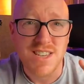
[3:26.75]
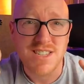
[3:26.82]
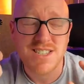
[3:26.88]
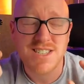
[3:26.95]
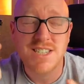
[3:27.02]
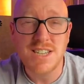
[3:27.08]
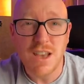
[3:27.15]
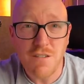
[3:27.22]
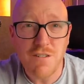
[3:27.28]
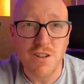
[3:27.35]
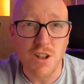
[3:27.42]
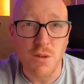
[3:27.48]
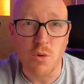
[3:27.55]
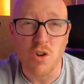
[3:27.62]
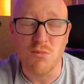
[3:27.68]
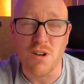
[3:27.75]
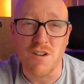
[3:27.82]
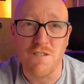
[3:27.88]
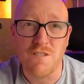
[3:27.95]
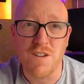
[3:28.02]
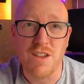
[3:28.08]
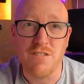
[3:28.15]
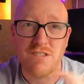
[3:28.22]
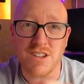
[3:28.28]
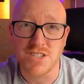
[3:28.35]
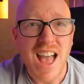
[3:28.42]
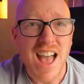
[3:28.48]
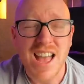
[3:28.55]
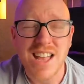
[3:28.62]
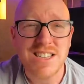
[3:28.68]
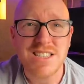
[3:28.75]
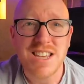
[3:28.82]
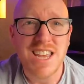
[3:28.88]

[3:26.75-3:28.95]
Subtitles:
He's definitely one of my favourites, and